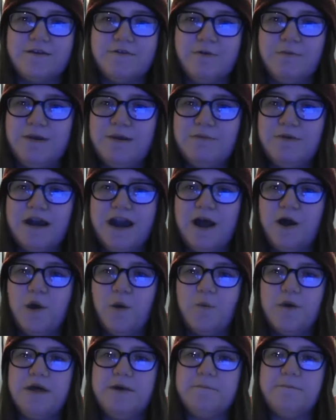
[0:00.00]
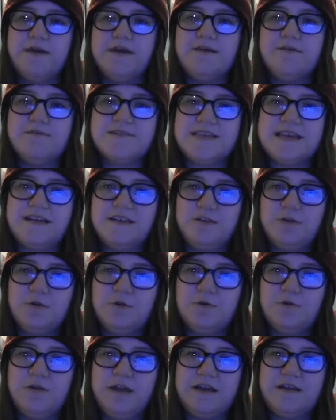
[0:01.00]
remember how it went, but it was like a
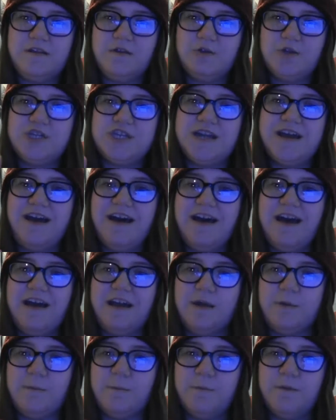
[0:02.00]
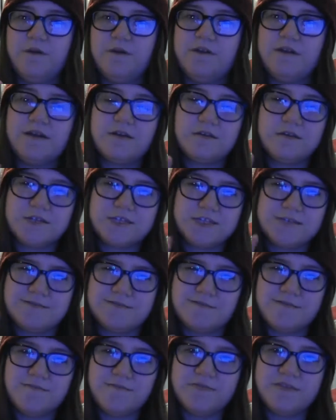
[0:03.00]
little chime,
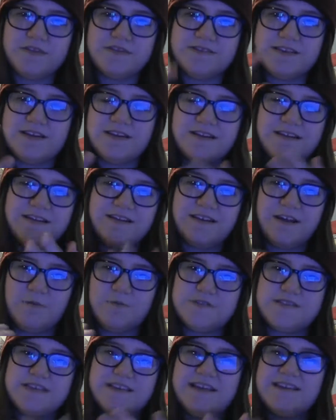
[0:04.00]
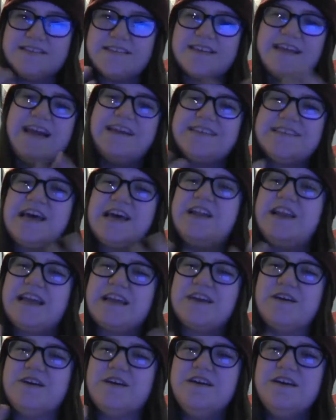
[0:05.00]
it kind of sounded
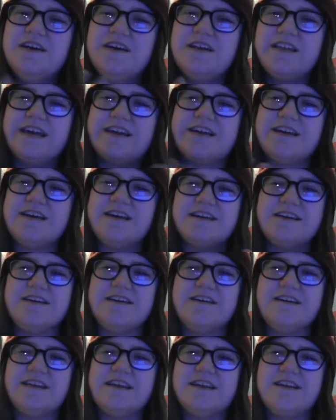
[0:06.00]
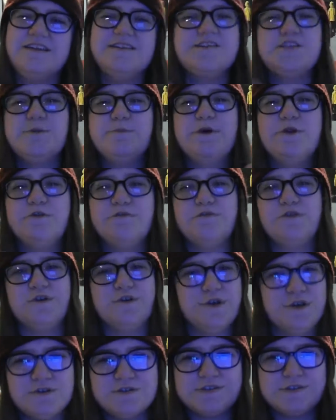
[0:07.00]
like an instrumental for a
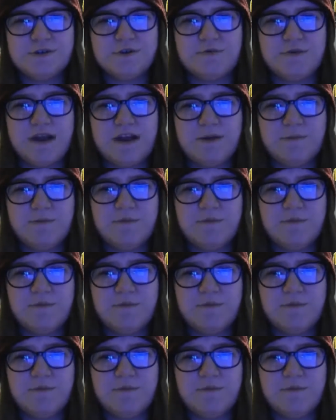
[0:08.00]
nursery rhyme.